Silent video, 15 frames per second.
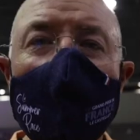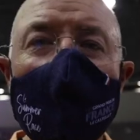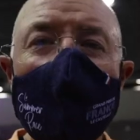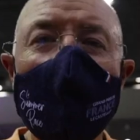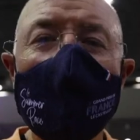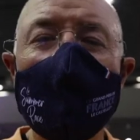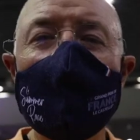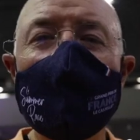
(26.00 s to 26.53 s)
Well,
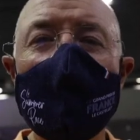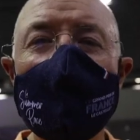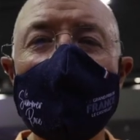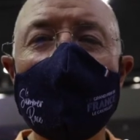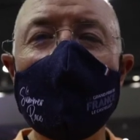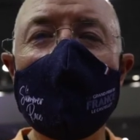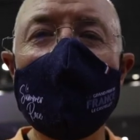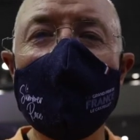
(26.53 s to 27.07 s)
that was a
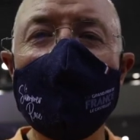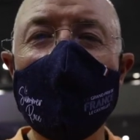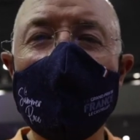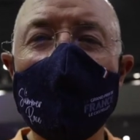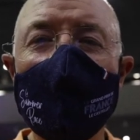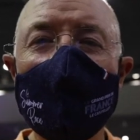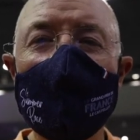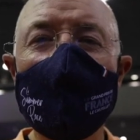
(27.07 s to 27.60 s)

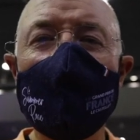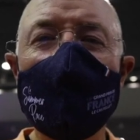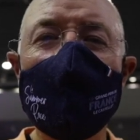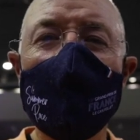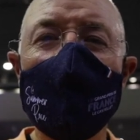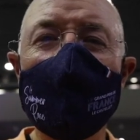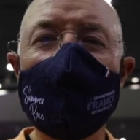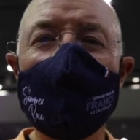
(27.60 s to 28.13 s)
significantly
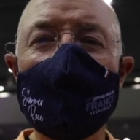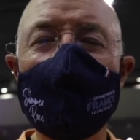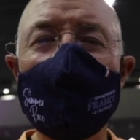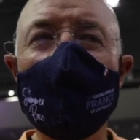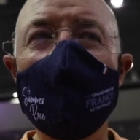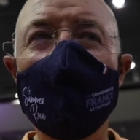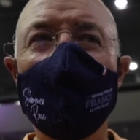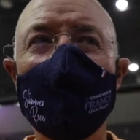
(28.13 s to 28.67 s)
shorter
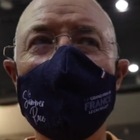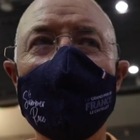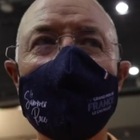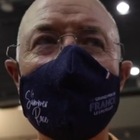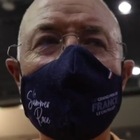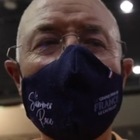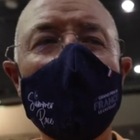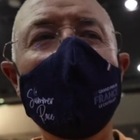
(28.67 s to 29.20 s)
trip from the
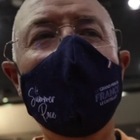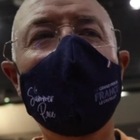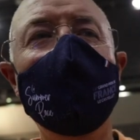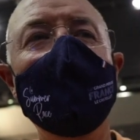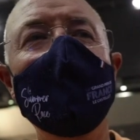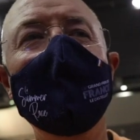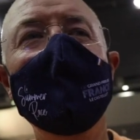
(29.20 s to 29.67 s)
track